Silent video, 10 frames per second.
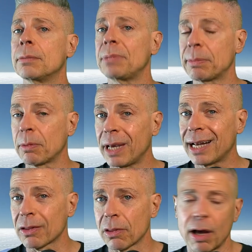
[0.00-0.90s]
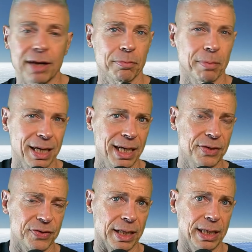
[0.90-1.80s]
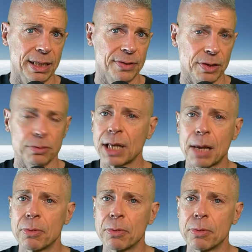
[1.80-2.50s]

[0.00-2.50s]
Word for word: people made a lot of money selling Decentraland Decentraland.